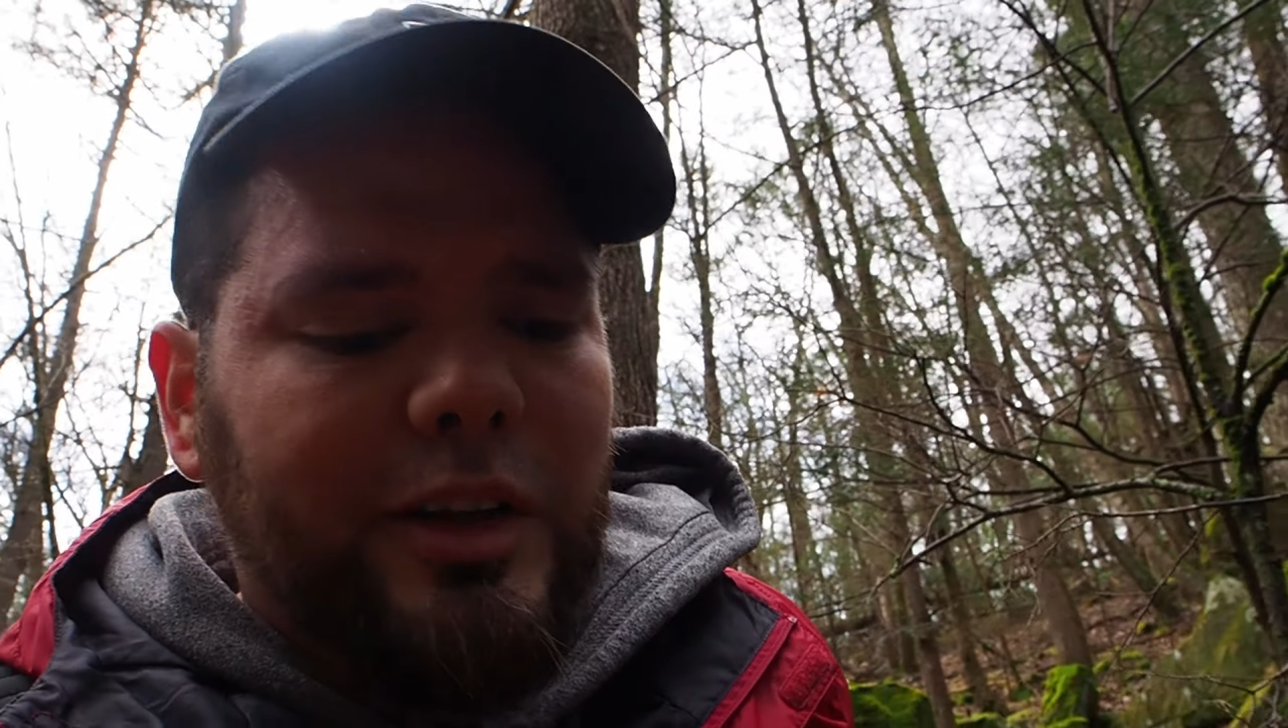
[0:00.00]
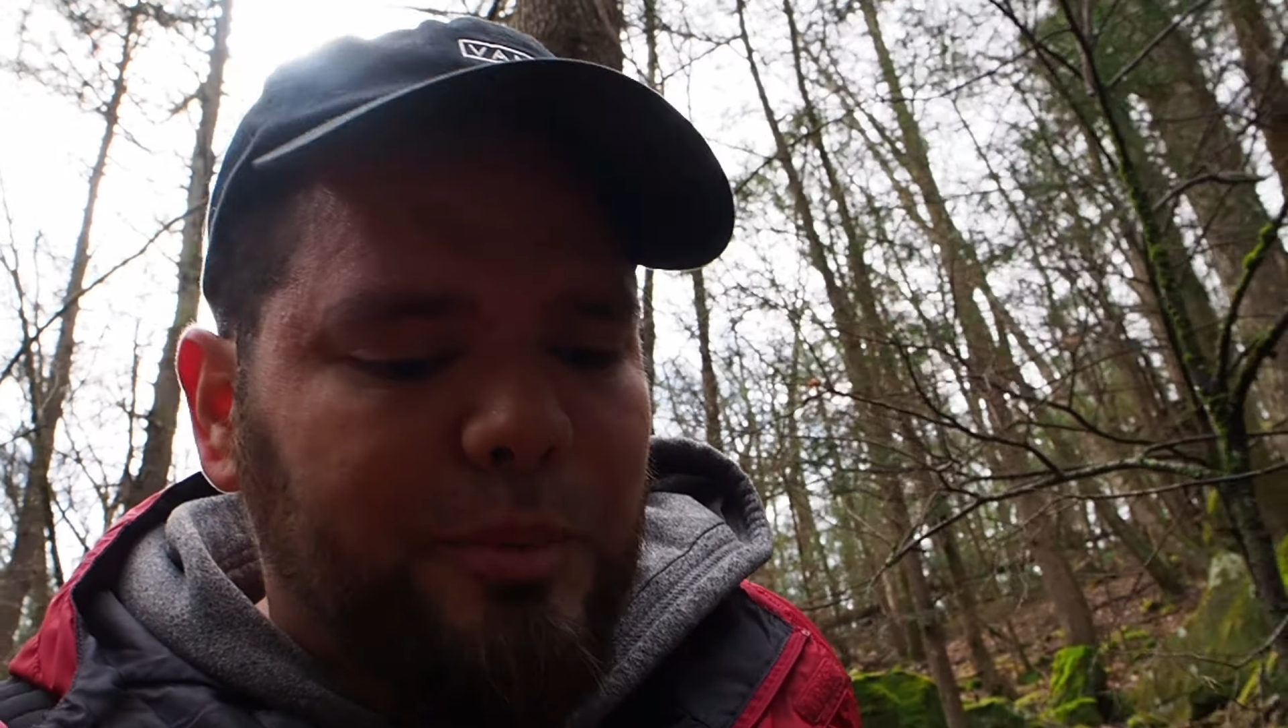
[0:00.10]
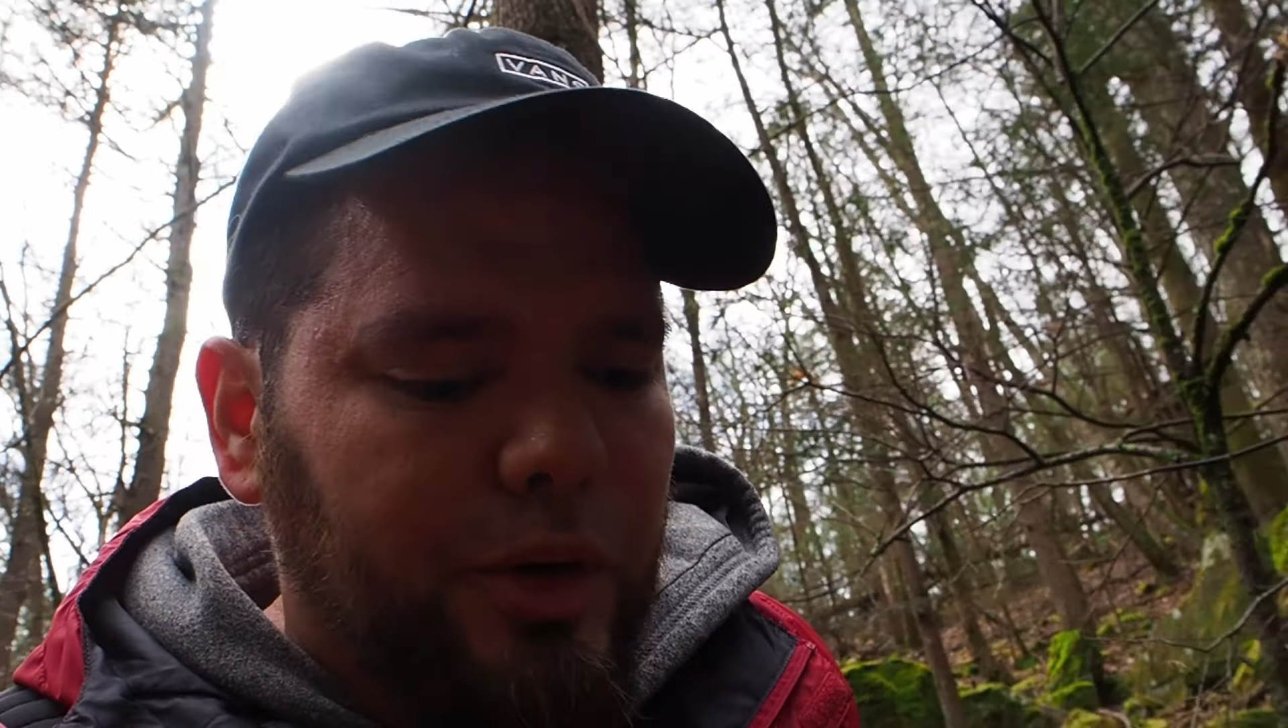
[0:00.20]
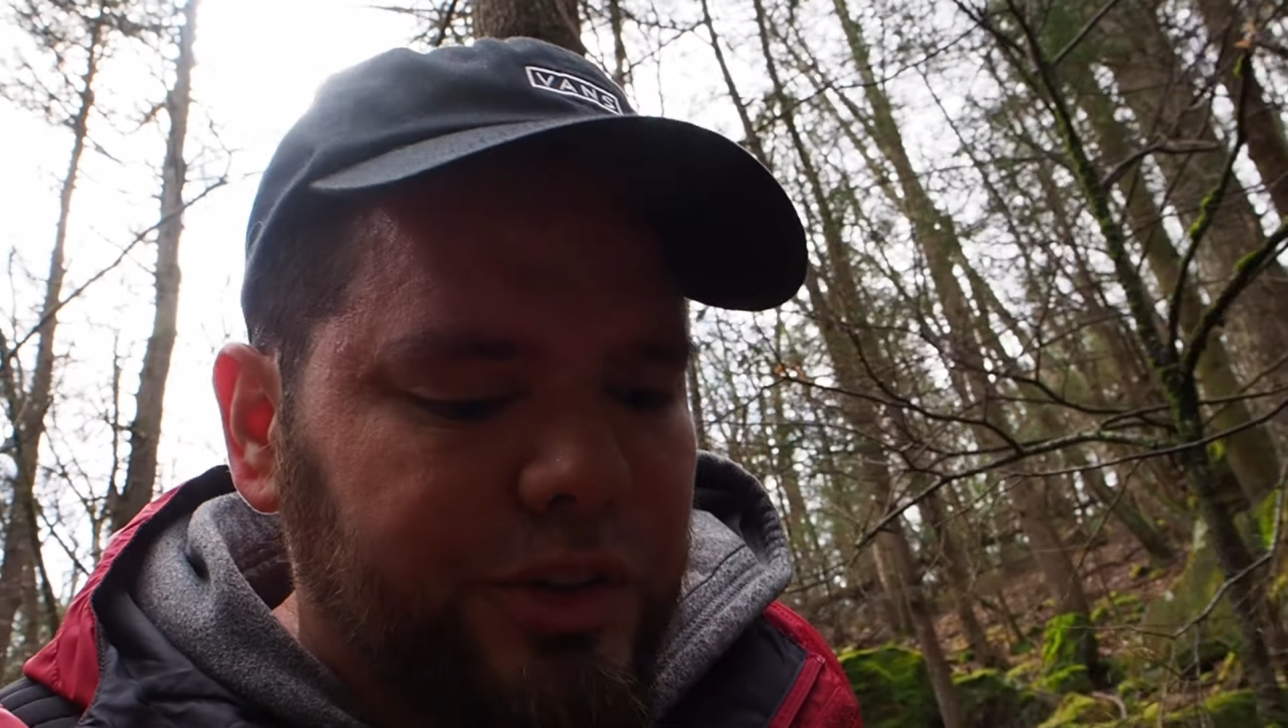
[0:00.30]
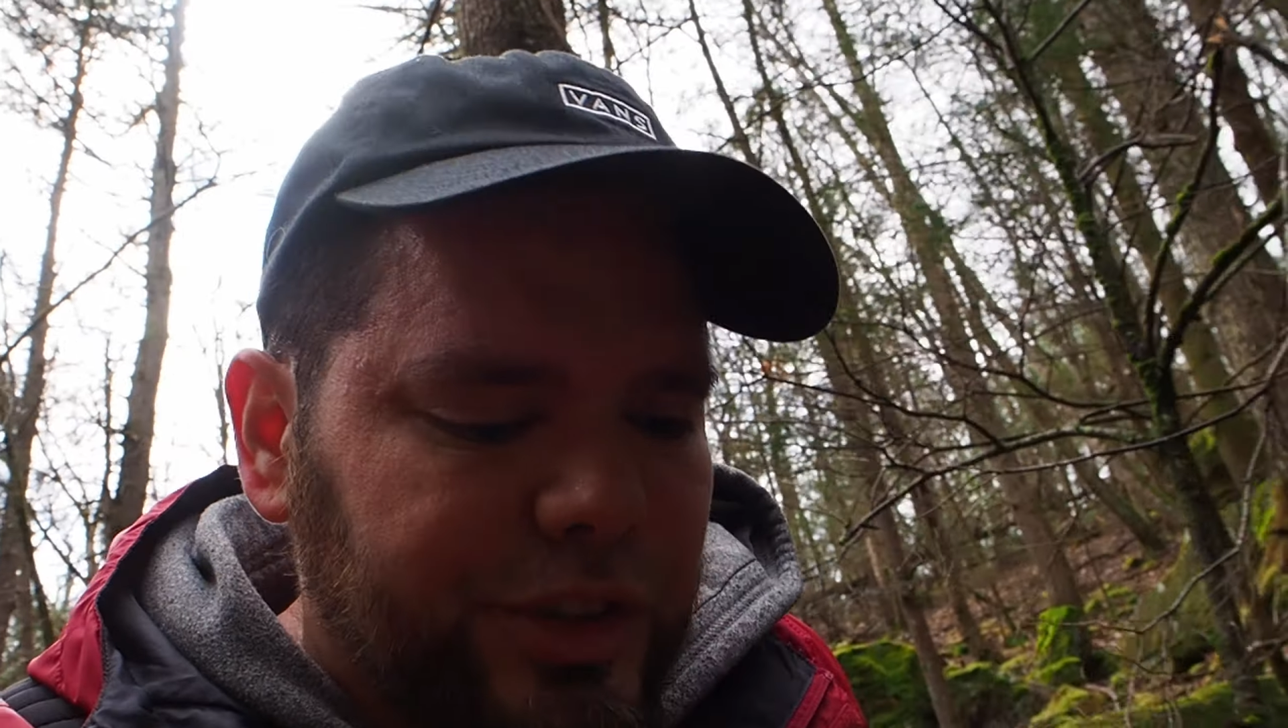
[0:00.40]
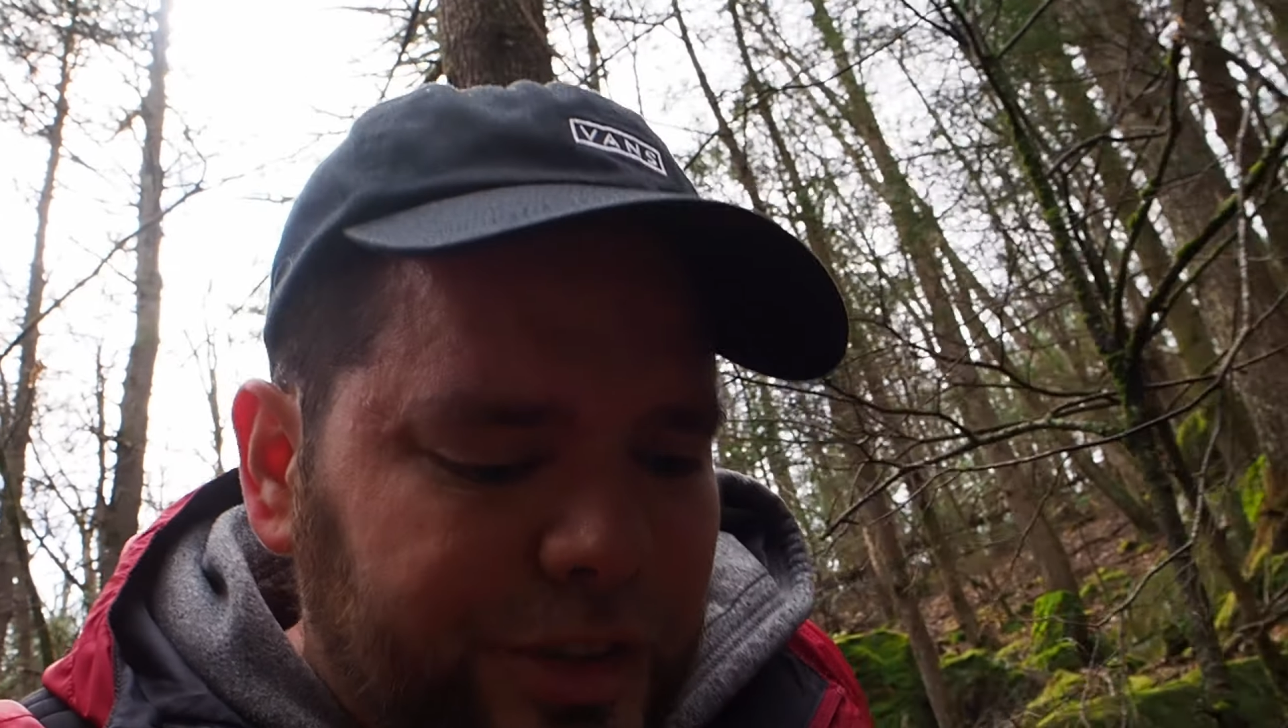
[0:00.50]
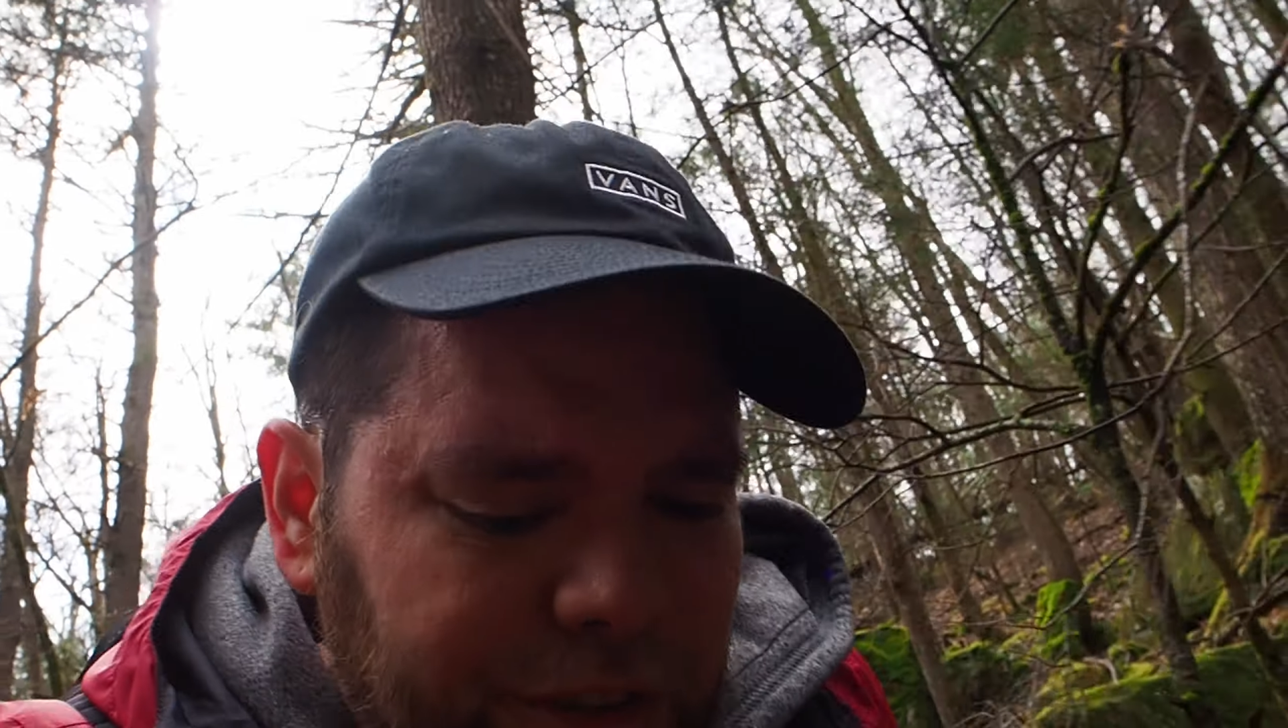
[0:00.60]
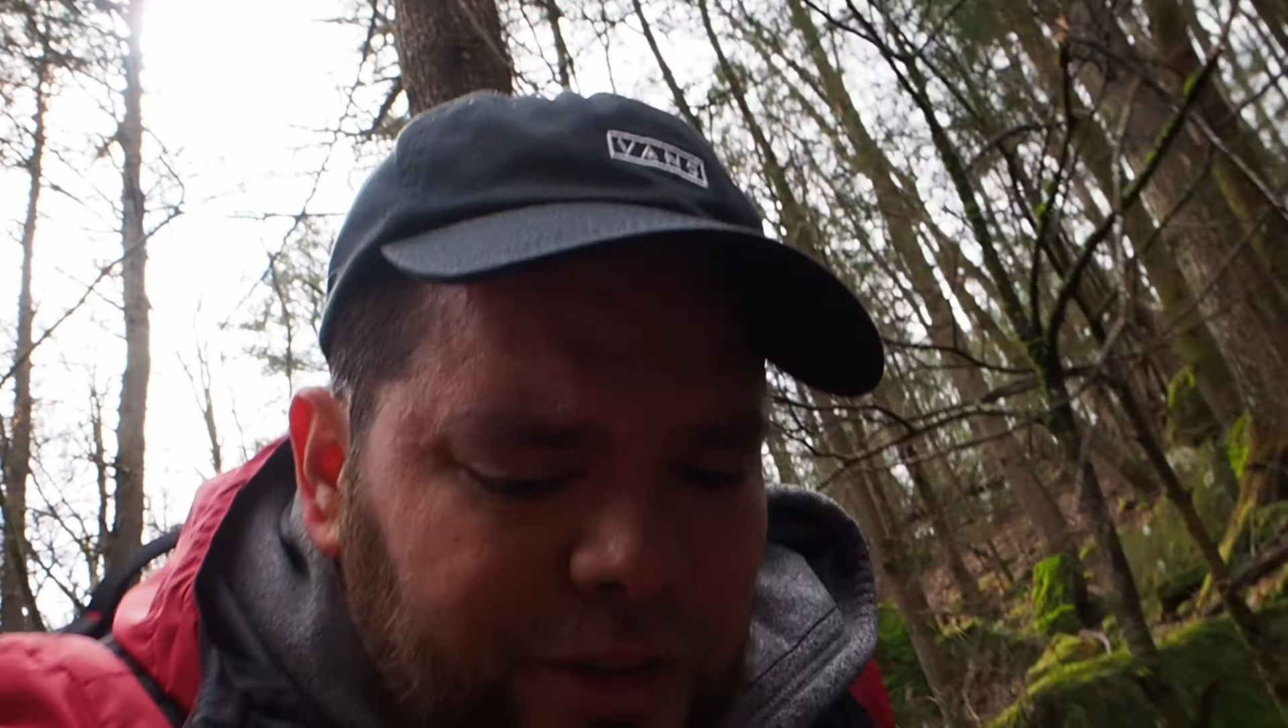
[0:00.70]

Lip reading: exposure,